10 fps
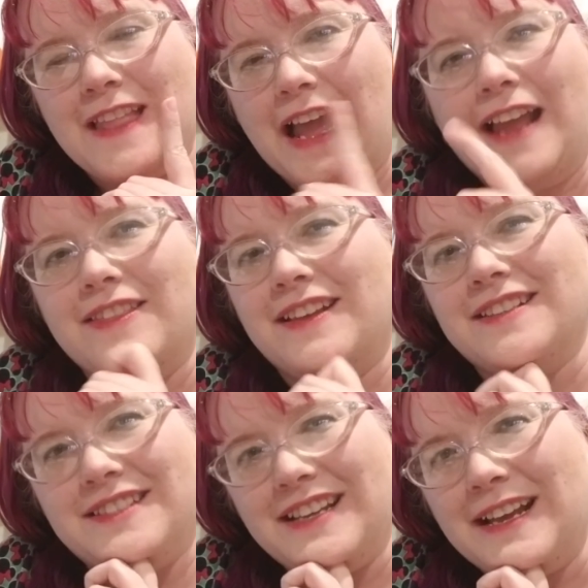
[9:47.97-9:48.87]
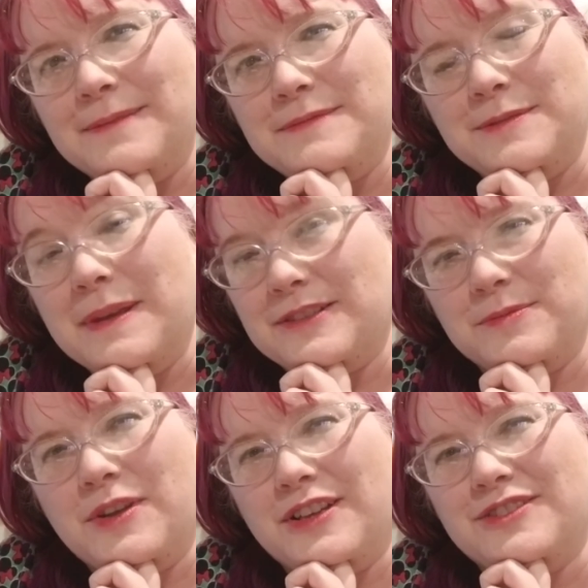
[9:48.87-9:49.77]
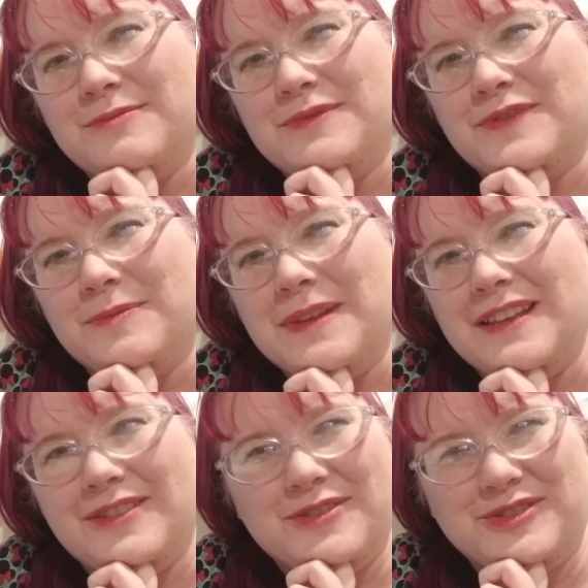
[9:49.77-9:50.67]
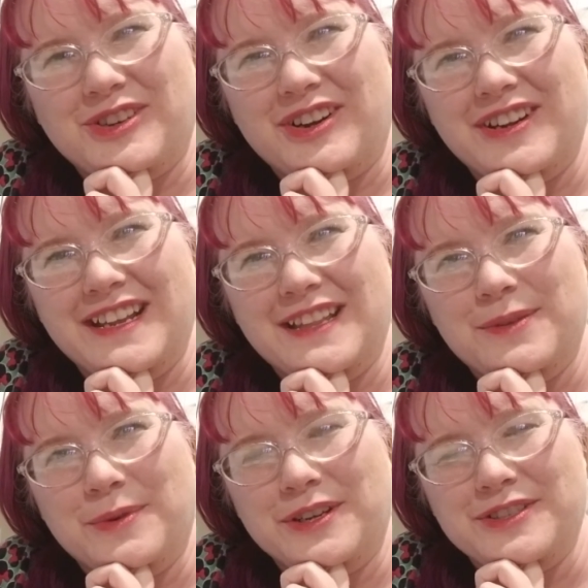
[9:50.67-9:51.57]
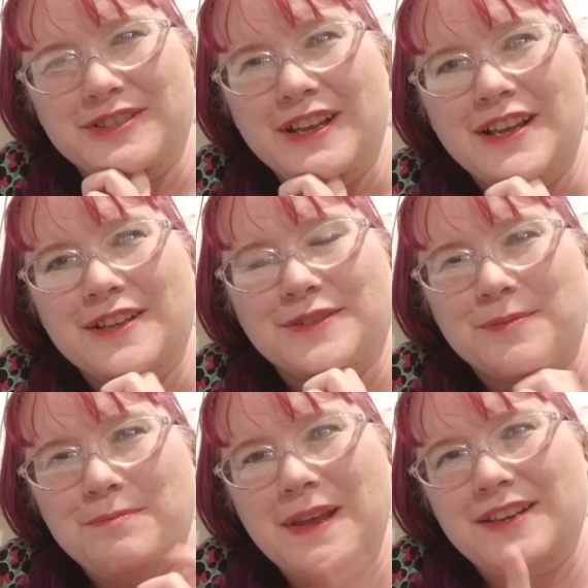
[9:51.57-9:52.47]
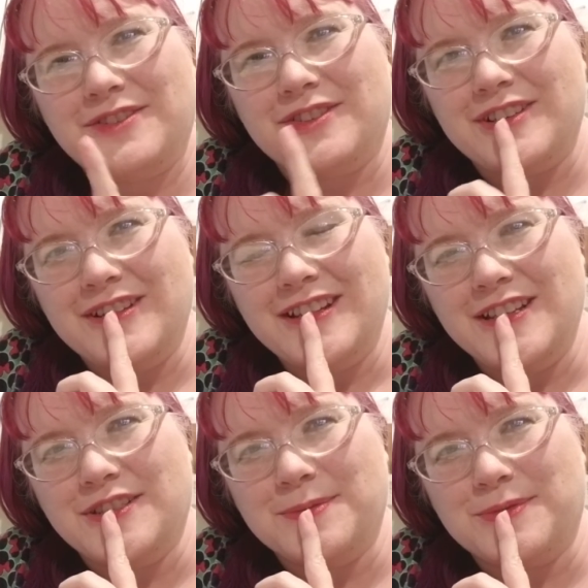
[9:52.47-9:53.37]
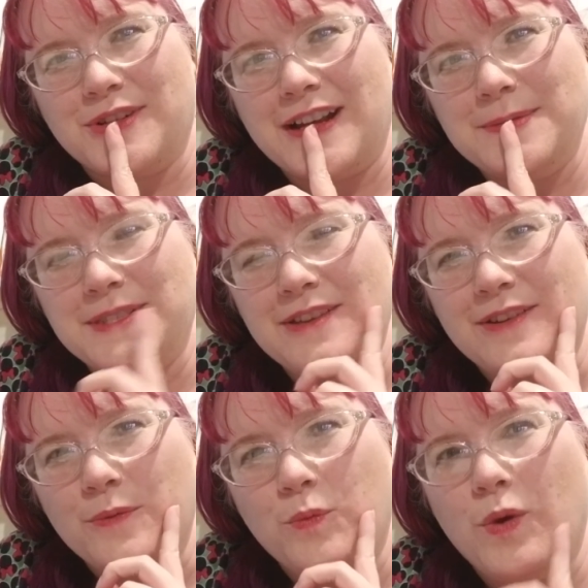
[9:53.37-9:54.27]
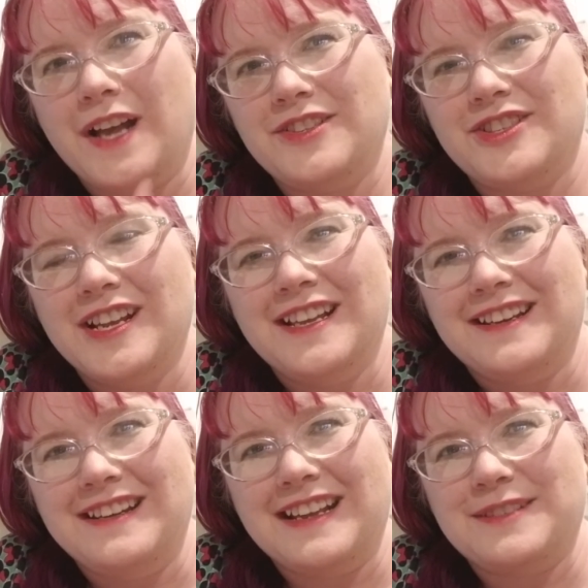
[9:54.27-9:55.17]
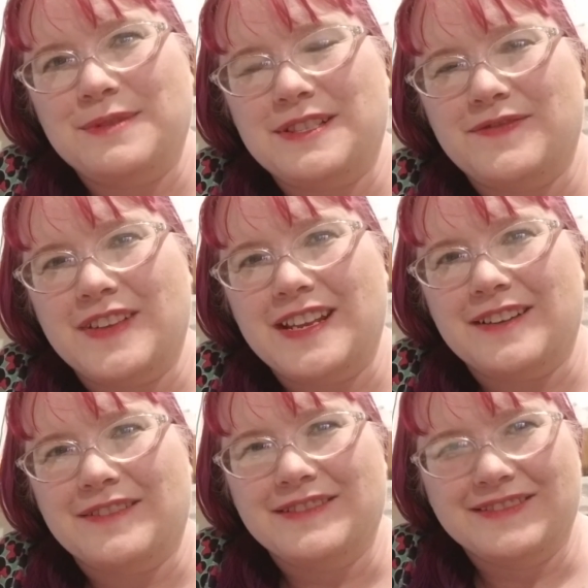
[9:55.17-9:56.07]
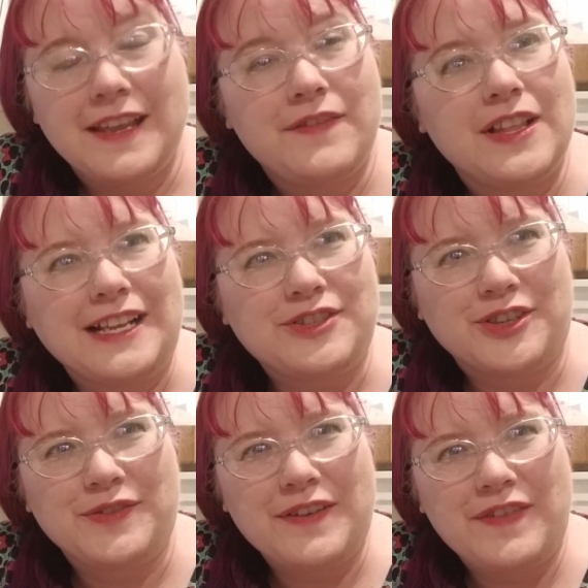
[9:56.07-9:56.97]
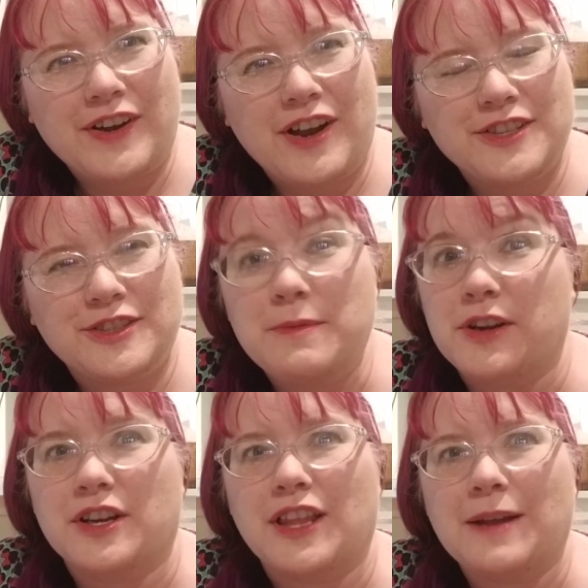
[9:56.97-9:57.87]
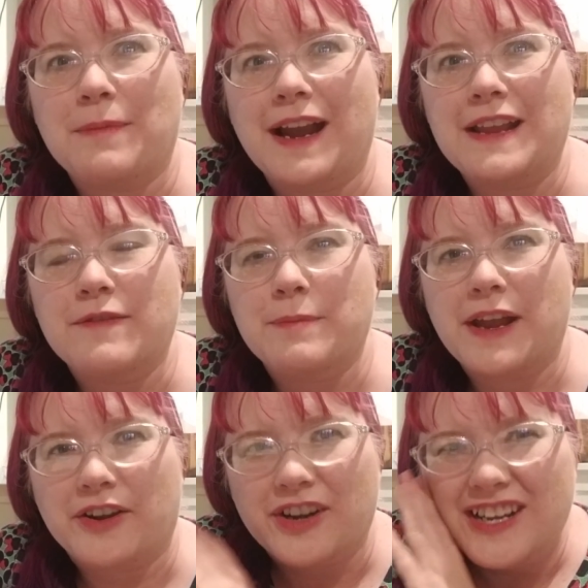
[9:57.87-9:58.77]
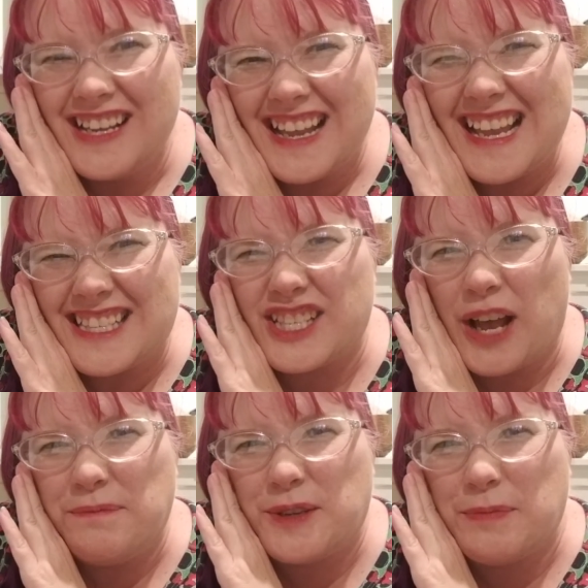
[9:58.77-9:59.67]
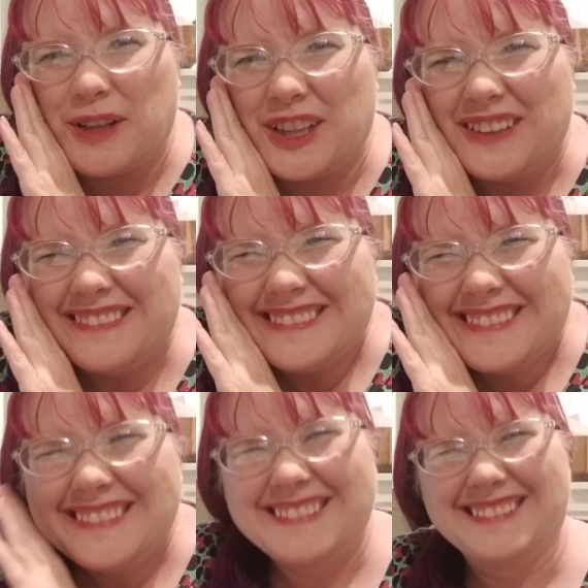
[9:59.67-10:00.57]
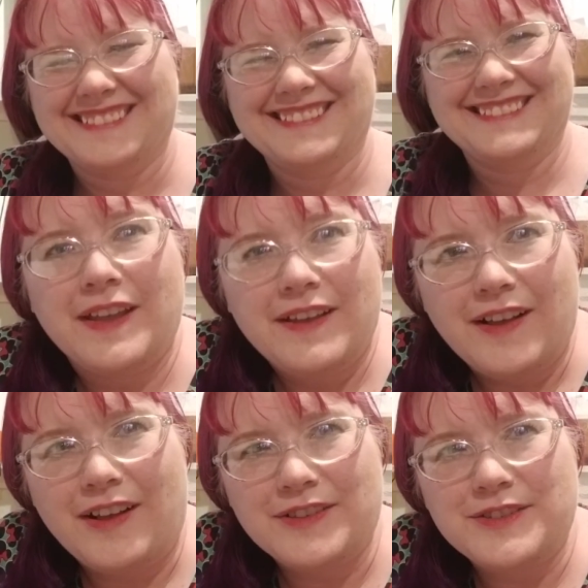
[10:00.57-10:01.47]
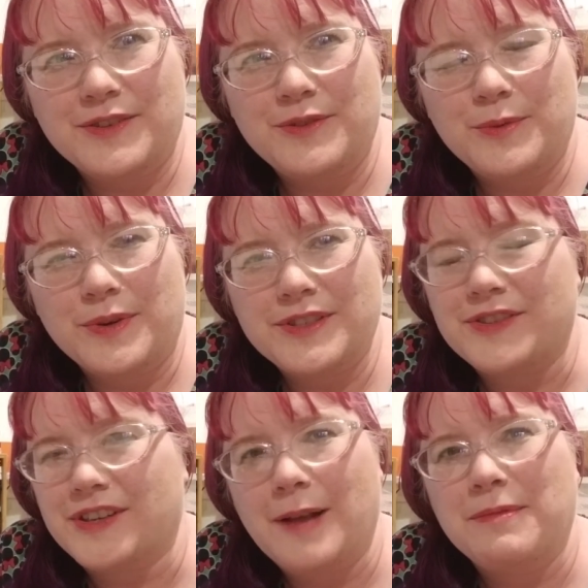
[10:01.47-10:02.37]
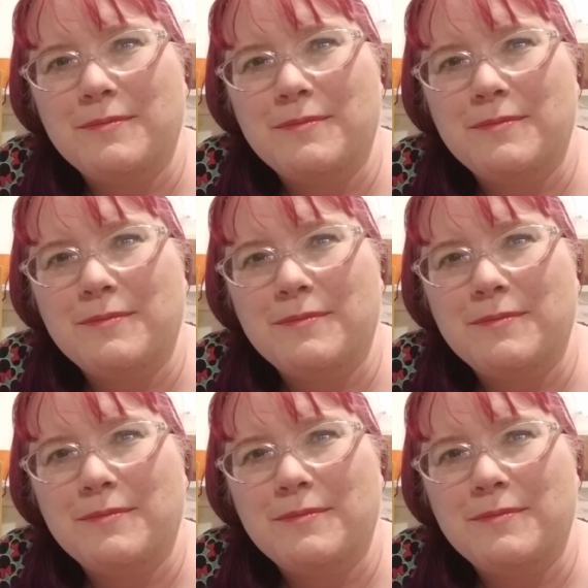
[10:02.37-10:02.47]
I think it's time to make some costumes for me. Those are already in the works, so make sure you subscribe so you can watch next week's video. If you liked her Ren Fair costume, you're gonna like mine even better. It's comfortable! Also in the works are a couple